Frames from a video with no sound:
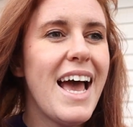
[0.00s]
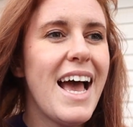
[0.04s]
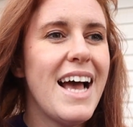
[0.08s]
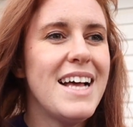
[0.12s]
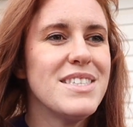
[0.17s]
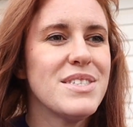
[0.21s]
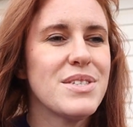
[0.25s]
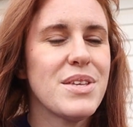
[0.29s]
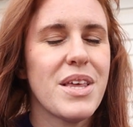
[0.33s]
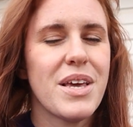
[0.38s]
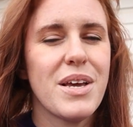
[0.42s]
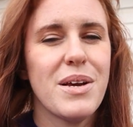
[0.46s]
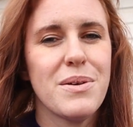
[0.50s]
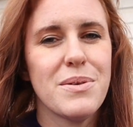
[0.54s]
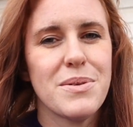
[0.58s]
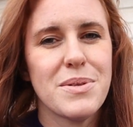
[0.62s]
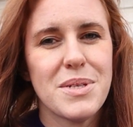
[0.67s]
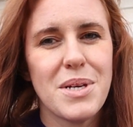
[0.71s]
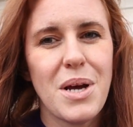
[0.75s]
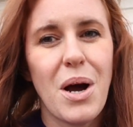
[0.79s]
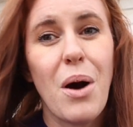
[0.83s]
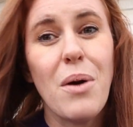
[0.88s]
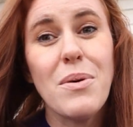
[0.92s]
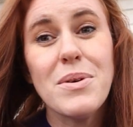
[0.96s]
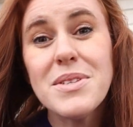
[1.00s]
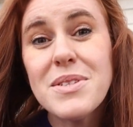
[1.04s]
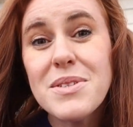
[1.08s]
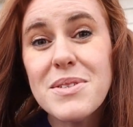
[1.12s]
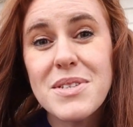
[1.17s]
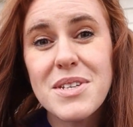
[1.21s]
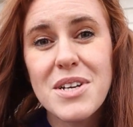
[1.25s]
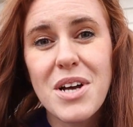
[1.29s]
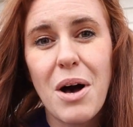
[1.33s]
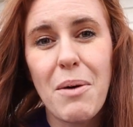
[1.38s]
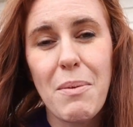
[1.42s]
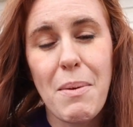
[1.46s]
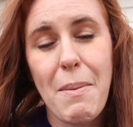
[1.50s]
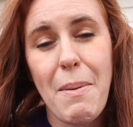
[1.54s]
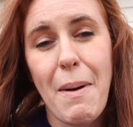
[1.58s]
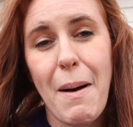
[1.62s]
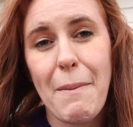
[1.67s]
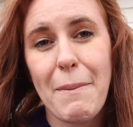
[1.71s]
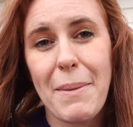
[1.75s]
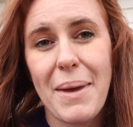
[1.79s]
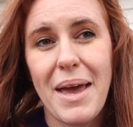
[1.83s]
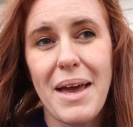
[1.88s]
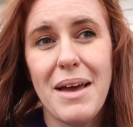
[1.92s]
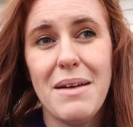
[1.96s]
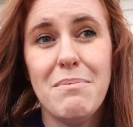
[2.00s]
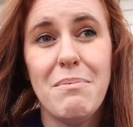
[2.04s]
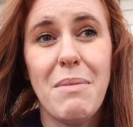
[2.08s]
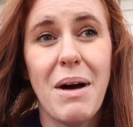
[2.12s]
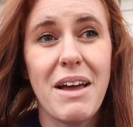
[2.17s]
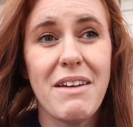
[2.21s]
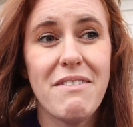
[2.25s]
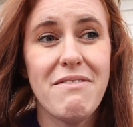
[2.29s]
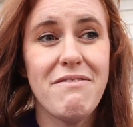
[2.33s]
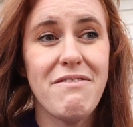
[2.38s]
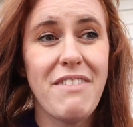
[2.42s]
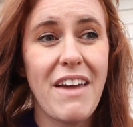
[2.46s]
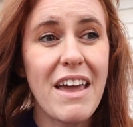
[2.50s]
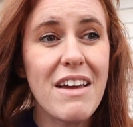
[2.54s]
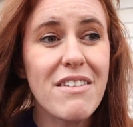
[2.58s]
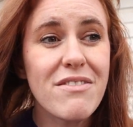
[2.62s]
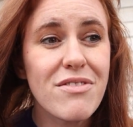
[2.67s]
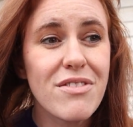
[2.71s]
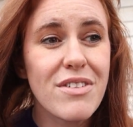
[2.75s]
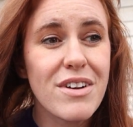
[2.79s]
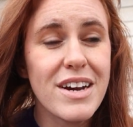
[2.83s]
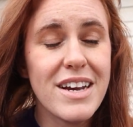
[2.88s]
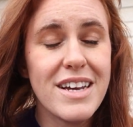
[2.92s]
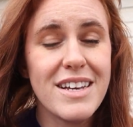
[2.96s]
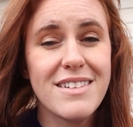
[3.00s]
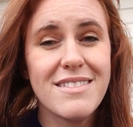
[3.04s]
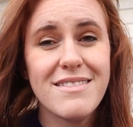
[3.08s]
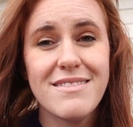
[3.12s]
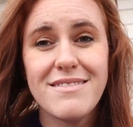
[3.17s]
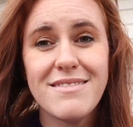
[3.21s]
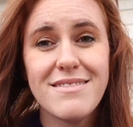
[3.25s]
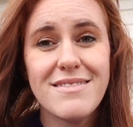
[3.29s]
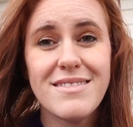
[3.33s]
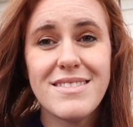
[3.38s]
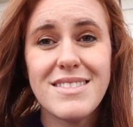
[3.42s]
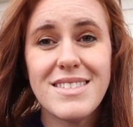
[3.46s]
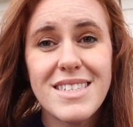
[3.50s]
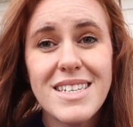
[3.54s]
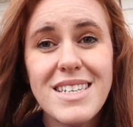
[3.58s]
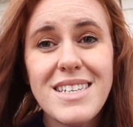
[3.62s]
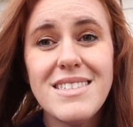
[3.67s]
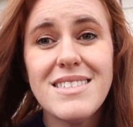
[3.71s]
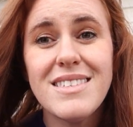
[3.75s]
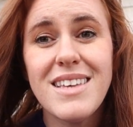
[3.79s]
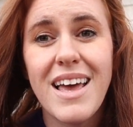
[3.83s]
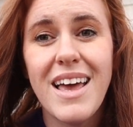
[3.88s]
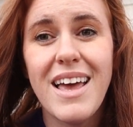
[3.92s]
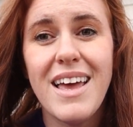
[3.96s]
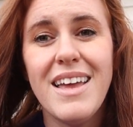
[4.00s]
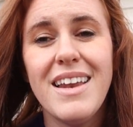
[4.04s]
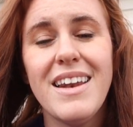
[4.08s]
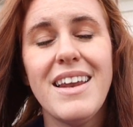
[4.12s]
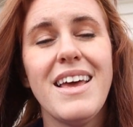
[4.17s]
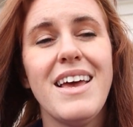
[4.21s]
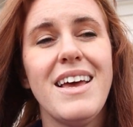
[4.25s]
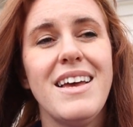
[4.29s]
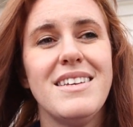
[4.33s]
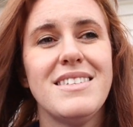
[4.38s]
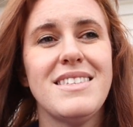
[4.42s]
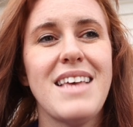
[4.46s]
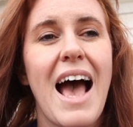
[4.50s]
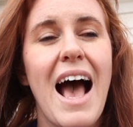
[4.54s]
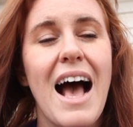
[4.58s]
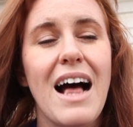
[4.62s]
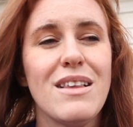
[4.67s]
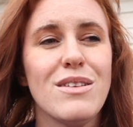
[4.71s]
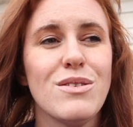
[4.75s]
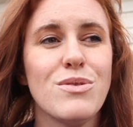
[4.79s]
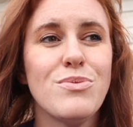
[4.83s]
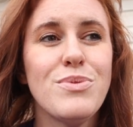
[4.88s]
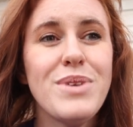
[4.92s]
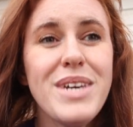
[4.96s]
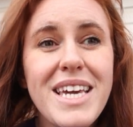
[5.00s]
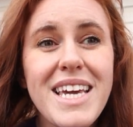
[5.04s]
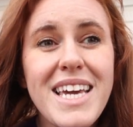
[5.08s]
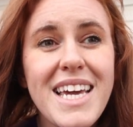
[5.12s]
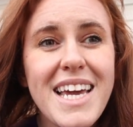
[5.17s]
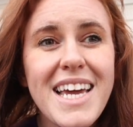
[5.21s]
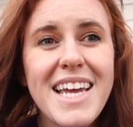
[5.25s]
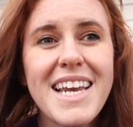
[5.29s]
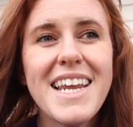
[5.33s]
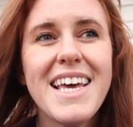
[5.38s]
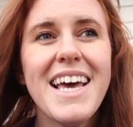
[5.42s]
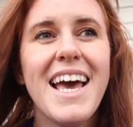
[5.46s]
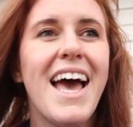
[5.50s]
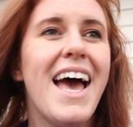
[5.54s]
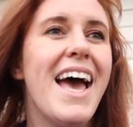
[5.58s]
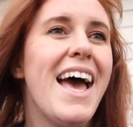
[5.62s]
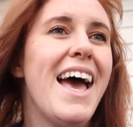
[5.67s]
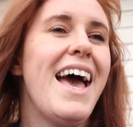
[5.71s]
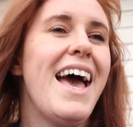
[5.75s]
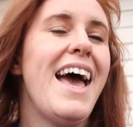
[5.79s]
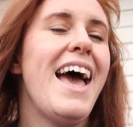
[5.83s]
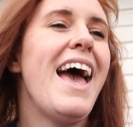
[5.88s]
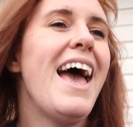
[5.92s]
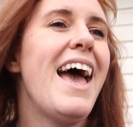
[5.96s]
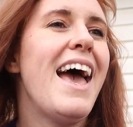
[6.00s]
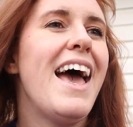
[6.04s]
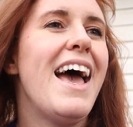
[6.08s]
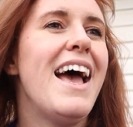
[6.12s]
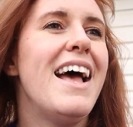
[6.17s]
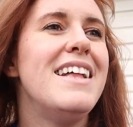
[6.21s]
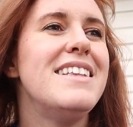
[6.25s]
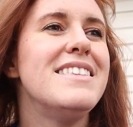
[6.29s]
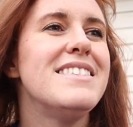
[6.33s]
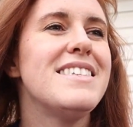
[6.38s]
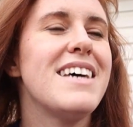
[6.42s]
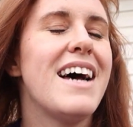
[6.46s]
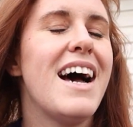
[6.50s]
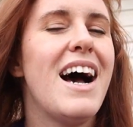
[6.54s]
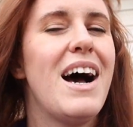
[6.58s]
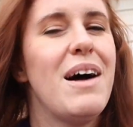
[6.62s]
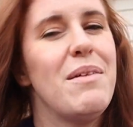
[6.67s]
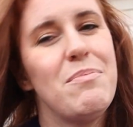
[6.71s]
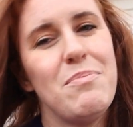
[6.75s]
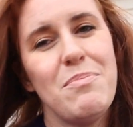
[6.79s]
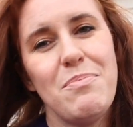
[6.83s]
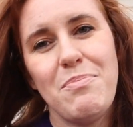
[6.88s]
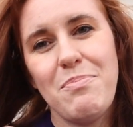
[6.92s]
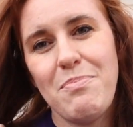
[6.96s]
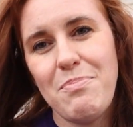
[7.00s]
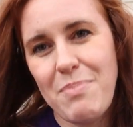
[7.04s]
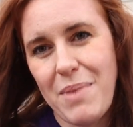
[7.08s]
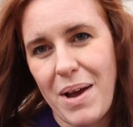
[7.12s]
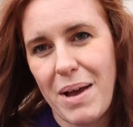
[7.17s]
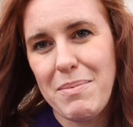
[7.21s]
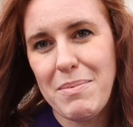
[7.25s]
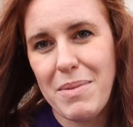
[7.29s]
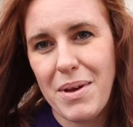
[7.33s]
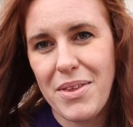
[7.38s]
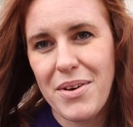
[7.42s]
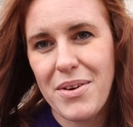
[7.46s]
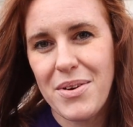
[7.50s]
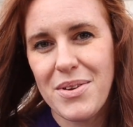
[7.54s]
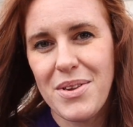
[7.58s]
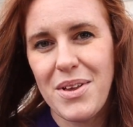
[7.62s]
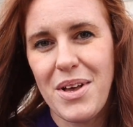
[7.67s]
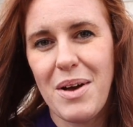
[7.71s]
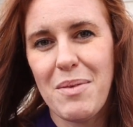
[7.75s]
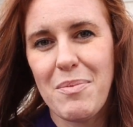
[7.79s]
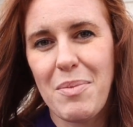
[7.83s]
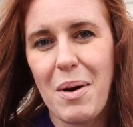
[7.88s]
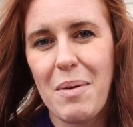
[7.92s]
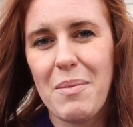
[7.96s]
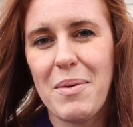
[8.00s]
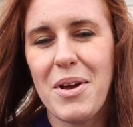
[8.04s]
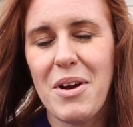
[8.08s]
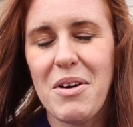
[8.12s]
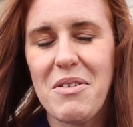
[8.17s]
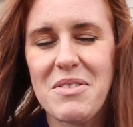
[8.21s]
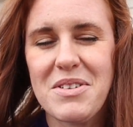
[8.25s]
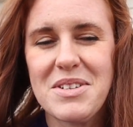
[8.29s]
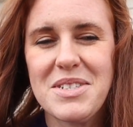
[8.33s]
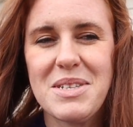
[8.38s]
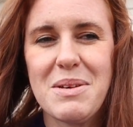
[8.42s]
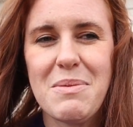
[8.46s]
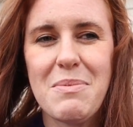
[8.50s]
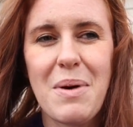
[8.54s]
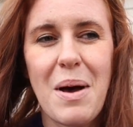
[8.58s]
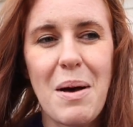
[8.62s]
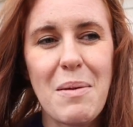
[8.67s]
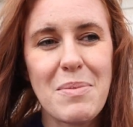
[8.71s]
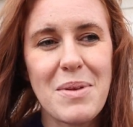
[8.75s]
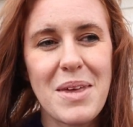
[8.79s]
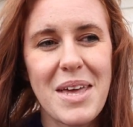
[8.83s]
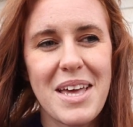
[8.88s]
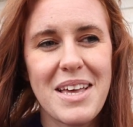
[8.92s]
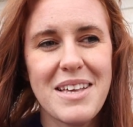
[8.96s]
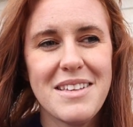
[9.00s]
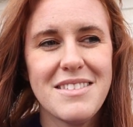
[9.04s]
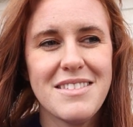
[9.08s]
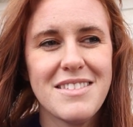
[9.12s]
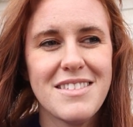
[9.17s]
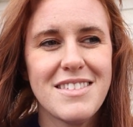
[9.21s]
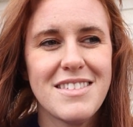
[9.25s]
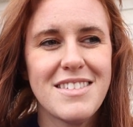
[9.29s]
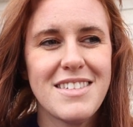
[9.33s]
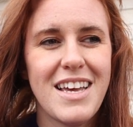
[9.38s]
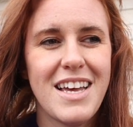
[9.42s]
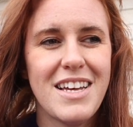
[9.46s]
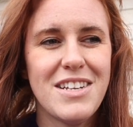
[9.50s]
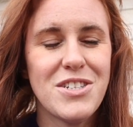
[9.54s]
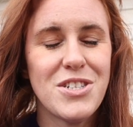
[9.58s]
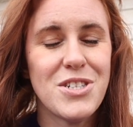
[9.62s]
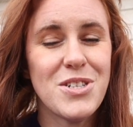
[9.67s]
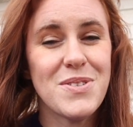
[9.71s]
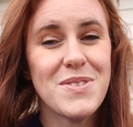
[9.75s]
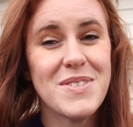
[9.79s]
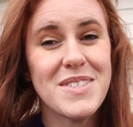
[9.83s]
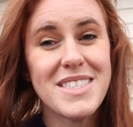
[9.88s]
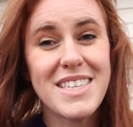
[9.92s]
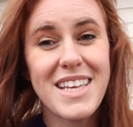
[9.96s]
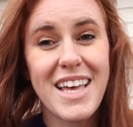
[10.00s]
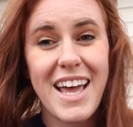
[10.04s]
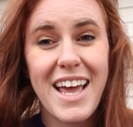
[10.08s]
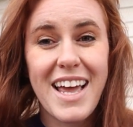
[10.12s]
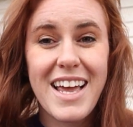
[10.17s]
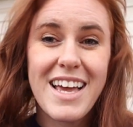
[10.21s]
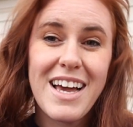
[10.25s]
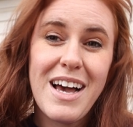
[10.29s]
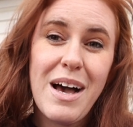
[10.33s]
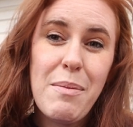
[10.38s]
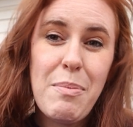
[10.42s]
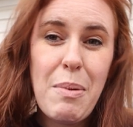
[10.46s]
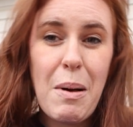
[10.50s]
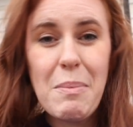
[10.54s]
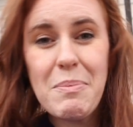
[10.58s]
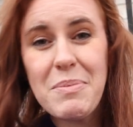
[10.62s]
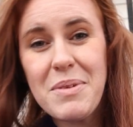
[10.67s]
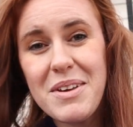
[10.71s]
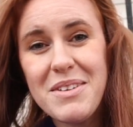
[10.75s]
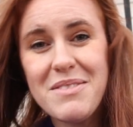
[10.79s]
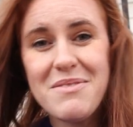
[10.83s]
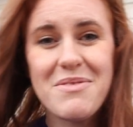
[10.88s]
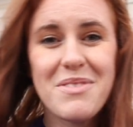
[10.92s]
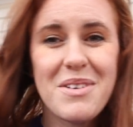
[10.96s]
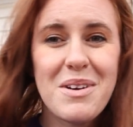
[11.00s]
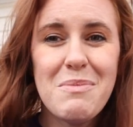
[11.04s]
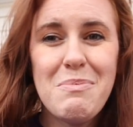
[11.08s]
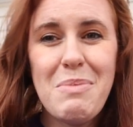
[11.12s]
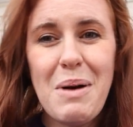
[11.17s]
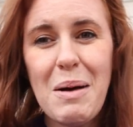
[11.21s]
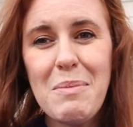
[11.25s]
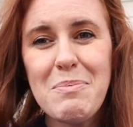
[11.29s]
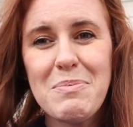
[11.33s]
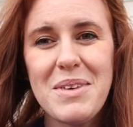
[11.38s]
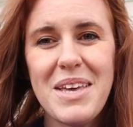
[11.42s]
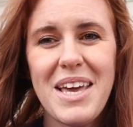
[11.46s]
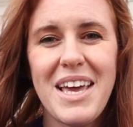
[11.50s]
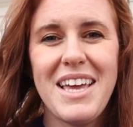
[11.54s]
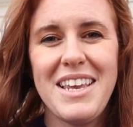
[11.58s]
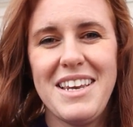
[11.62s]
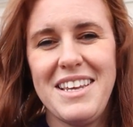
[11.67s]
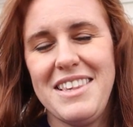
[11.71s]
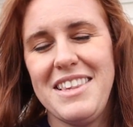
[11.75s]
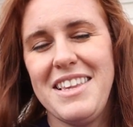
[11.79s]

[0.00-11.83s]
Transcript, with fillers: And so they always used to call me pumpkin. My favorite season is Halloween, and uh, my mother in law brought me over some pumpkins, and she's like, a pumpkin for a pumpkin.